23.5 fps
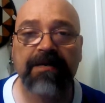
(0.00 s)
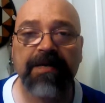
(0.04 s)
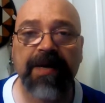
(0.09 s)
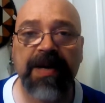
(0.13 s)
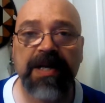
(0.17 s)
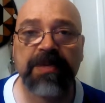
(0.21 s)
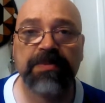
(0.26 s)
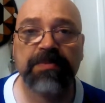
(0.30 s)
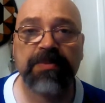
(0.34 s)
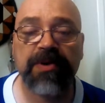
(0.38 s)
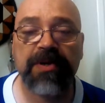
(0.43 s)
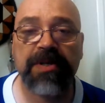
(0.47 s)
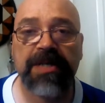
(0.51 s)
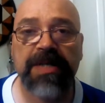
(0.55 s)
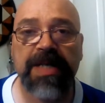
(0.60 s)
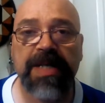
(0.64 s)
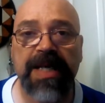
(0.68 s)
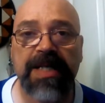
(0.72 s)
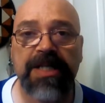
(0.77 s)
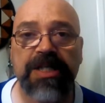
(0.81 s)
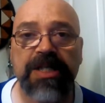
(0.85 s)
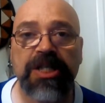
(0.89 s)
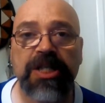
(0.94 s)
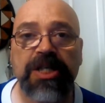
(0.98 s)
Facebook
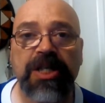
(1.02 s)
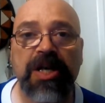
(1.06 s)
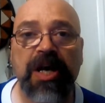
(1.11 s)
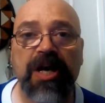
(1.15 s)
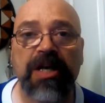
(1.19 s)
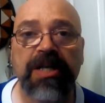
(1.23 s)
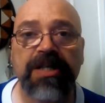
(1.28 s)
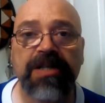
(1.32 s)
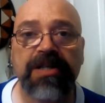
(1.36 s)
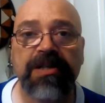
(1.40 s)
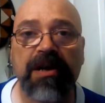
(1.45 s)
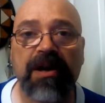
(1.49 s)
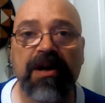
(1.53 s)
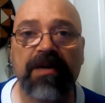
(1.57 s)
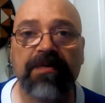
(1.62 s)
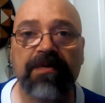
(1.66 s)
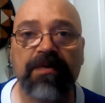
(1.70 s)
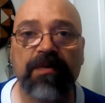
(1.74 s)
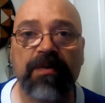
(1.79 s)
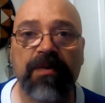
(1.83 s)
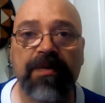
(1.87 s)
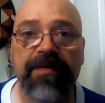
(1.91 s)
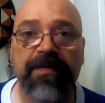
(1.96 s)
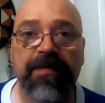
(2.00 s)
tends to knock us
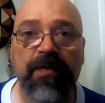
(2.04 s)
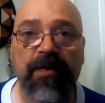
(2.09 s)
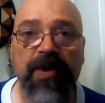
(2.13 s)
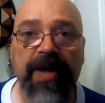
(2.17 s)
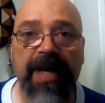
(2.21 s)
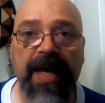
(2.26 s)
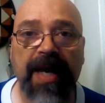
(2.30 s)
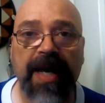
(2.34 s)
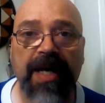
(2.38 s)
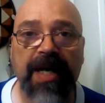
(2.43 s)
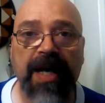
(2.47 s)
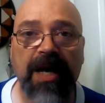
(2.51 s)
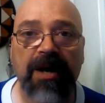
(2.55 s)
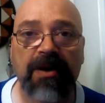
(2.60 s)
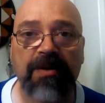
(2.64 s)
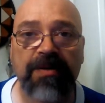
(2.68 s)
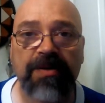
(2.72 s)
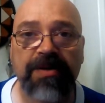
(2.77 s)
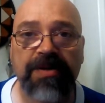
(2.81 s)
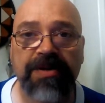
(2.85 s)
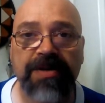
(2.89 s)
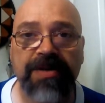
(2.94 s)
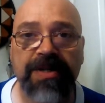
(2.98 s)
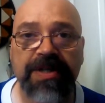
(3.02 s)
off for 48
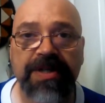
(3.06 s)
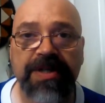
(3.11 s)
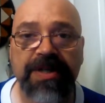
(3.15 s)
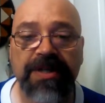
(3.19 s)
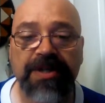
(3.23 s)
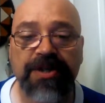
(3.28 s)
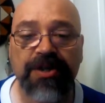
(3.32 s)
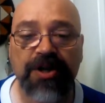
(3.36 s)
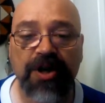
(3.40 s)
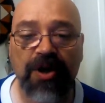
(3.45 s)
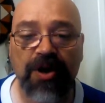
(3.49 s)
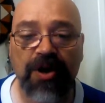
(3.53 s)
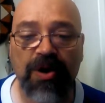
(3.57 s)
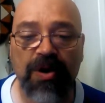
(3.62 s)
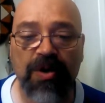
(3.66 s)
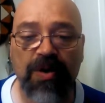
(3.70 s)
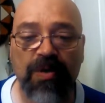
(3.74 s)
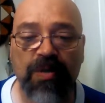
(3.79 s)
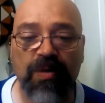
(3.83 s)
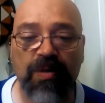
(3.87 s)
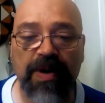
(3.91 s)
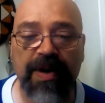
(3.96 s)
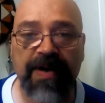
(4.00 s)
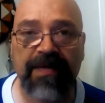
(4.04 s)
hours. So
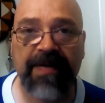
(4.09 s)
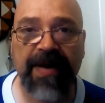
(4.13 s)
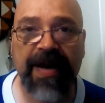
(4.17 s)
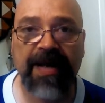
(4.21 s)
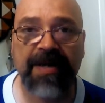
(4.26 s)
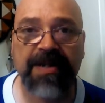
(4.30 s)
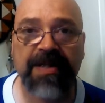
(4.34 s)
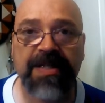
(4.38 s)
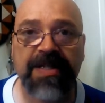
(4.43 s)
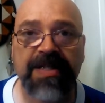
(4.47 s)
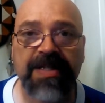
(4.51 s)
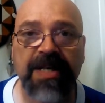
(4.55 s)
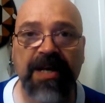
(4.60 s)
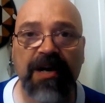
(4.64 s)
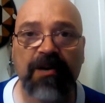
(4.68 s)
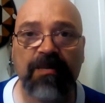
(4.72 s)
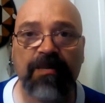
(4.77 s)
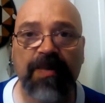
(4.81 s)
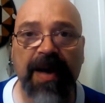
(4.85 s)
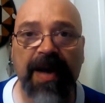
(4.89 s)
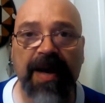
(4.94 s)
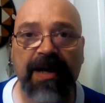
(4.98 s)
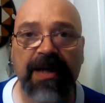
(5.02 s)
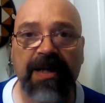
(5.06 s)
we've had to scale
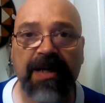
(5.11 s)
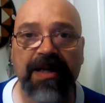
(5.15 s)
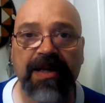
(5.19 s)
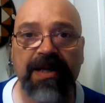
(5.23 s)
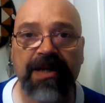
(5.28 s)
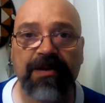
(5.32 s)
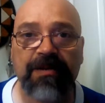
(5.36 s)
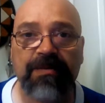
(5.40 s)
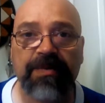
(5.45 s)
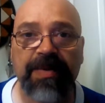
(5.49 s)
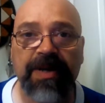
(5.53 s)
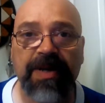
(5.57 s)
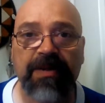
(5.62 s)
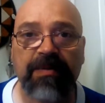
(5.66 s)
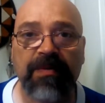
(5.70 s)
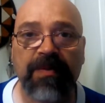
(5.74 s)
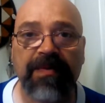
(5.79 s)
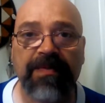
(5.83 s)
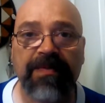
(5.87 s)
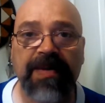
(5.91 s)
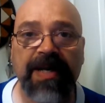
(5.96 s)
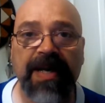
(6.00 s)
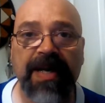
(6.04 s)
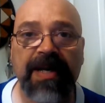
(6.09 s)
back a little bit.
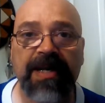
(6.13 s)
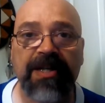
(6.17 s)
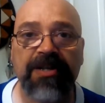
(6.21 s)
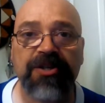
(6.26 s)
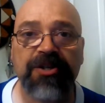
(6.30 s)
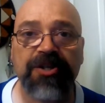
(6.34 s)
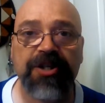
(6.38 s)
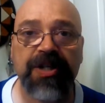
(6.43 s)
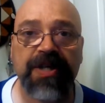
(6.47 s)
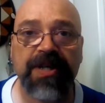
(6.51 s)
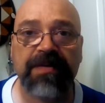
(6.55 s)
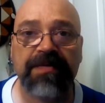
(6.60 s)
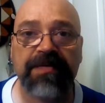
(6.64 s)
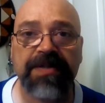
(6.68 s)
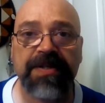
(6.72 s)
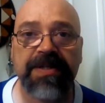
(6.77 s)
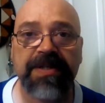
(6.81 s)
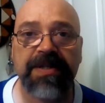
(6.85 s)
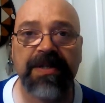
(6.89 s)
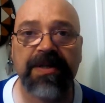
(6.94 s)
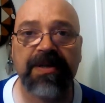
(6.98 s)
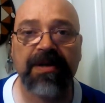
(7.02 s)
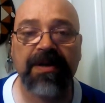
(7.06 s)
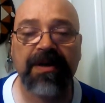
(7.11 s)
We've taken
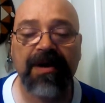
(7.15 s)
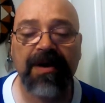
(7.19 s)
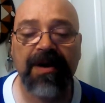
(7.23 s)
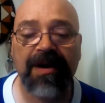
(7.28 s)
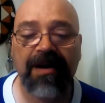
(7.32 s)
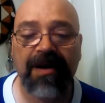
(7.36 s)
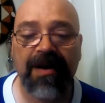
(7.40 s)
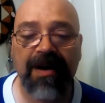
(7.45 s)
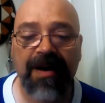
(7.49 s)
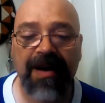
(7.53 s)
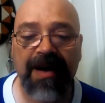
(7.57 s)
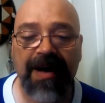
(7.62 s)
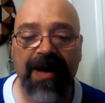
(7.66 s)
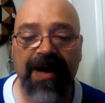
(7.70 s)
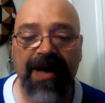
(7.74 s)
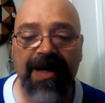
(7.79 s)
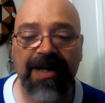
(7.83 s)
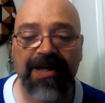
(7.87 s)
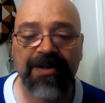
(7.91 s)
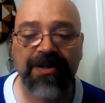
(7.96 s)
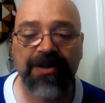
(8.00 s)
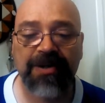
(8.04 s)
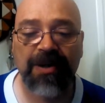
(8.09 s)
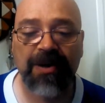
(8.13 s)
shifts.
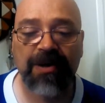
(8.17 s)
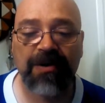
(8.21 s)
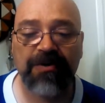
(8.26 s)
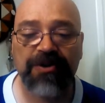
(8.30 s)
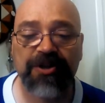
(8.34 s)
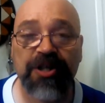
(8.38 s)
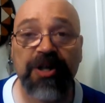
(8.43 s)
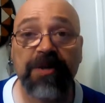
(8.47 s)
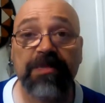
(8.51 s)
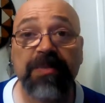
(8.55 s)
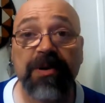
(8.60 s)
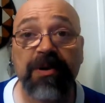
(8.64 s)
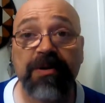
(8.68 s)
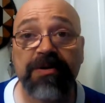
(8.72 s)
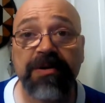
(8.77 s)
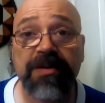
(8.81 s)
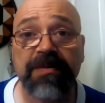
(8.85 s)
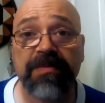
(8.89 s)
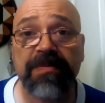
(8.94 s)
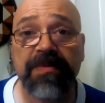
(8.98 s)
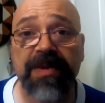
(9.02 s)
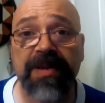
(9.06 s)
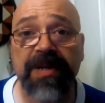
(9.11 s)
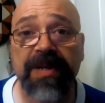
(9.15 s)
And so she posts
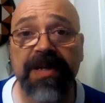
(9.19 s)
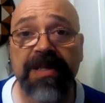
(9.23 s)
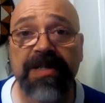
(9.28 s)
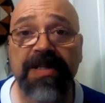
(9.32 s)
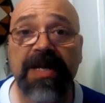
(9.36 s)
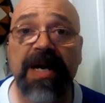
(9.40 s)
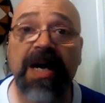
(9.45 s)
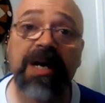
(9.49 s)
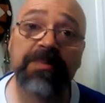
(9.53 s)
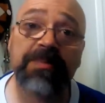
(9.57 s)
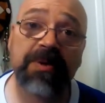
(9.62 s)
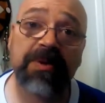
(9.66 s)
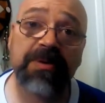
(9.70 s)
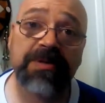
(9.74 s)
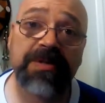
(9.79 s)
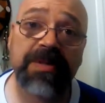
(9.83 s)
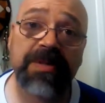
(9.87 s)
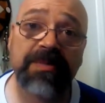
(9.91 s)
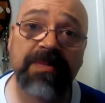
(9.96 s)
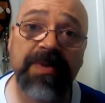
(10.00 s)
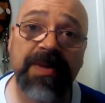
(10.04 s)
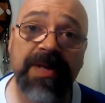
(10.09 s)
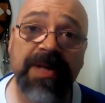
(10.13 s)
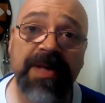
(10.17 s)
some things, I post
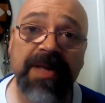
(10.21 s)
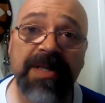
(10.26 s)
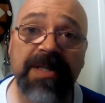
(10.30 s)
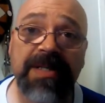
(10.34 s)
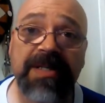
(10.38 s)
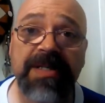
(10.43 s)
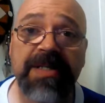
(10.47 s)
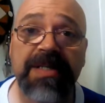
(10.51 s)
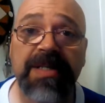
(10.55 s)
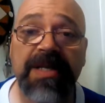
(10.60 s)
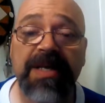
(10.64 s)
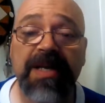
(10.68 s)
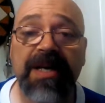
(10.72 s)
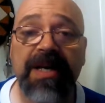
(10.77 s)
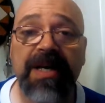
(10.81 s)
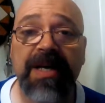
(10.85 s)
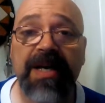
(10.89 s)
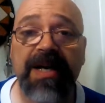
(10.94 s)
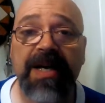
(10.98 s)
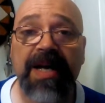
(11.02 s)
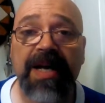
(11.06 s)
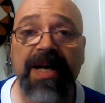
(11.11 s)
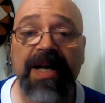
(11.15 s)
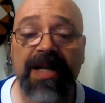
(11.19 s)
some things,
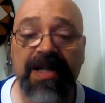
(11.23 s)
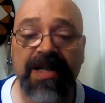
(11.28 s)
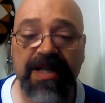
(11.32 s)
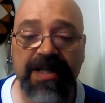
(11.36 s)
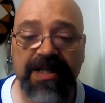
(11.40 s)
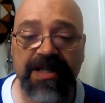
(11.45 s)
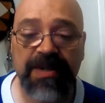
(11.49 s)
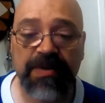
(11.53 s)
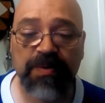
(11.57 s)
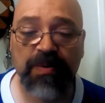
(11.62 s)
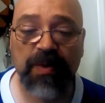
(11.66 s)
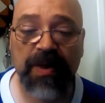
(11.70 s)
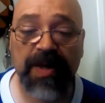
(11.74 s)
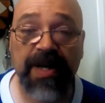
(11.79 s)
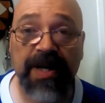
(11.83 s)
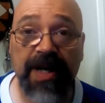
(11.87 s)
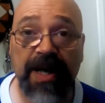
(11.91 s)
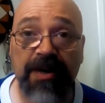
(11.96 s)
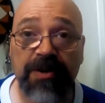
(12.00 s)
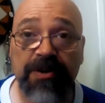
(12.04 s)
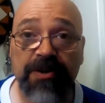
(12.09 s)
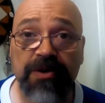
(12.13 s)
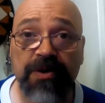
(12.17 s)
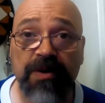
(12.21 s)
and it's working
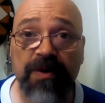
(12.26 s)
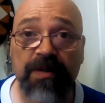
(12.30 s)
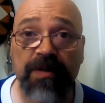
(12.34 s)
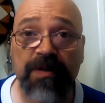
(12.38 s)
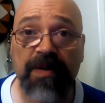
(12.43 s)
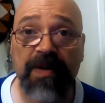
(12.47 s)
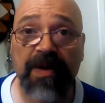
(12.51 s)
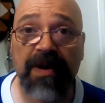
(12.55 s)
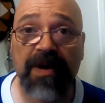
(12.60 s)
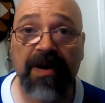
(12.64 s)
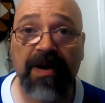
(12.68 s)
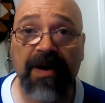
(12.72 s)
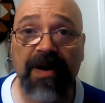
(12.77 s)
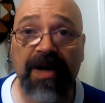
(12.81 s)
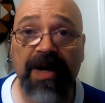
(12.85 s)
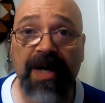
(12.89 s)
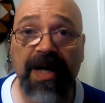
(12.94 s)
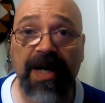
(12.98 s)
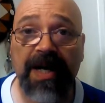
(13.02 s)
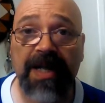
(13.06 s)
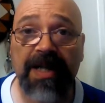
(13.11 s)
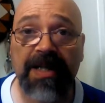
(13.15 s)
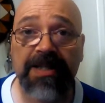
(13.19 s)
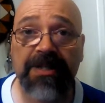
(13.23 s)
out so far.
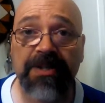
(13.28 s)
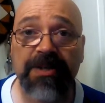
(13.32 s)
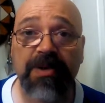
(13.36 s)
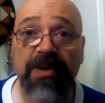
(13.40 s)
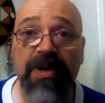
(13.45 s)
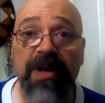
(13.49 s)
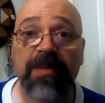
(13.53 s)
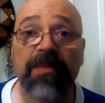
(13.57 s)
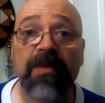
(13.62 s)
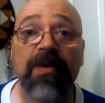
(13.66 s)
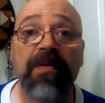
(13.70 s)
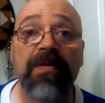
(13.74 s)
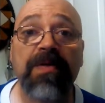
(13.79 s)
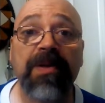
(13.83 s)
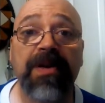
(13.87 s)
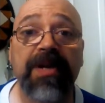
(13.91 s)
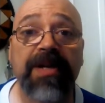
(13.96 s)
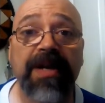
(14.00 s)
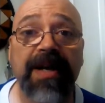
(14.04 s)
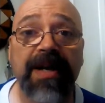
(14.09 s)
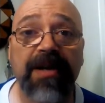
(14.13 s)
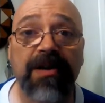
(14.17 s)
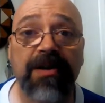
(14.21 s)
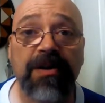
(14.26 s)
So come over there
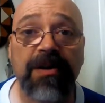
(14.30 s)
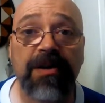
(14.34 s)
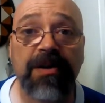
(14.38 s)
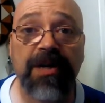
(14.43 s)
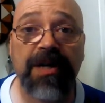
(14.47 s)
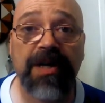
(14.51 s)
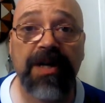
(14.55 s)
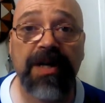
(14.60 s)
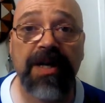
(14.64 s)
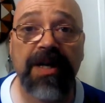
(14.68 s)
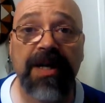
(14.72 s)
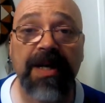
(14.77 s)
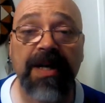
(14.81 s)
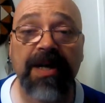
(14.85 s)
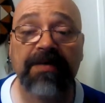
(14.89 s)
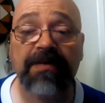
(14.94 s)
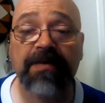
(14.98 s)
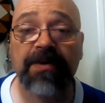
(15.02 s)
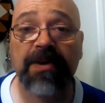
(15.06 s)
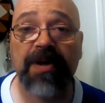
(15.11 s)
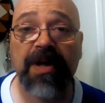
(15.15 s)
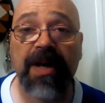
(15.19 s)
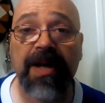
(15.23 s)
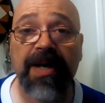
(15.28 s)
and take a look.
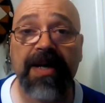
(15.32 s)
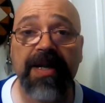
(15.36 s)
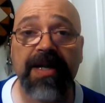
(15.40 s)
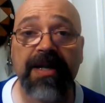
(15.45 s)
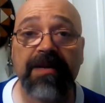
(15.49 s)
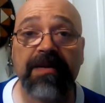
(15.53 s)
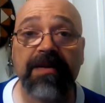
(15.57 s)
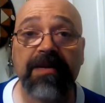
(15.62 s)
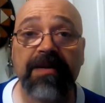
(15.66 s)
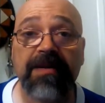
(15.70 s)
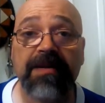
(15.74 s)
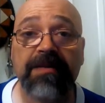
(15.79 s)
If you like it,